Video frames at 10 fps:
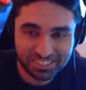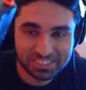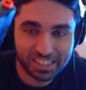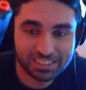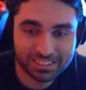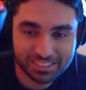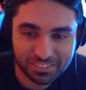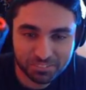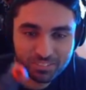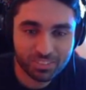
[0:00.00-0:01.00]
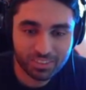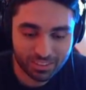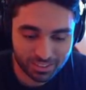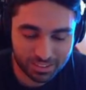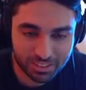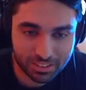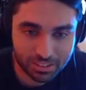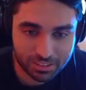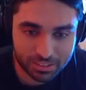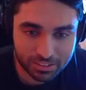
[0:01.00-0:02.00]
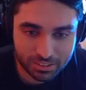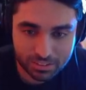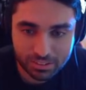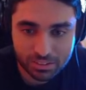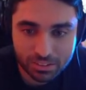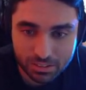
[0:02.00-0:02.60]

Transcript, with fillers: was Sounds like an eerie screech.